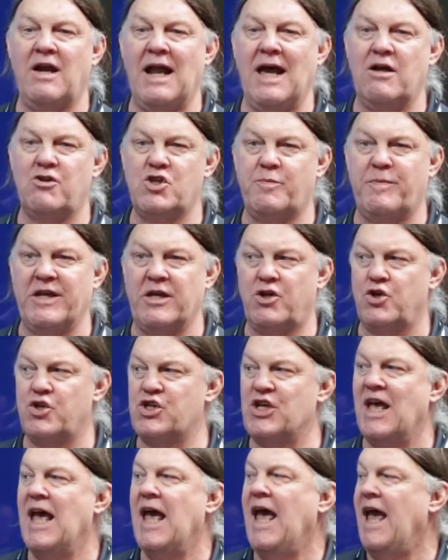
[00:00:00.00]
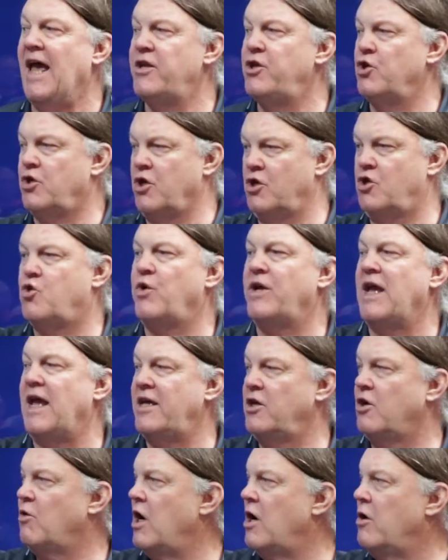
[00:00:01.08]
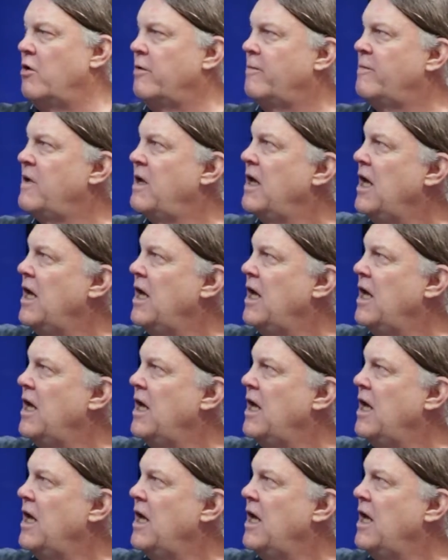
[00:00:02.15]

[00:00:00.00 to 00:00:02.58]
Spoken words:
loudspeakers, and you can create your own.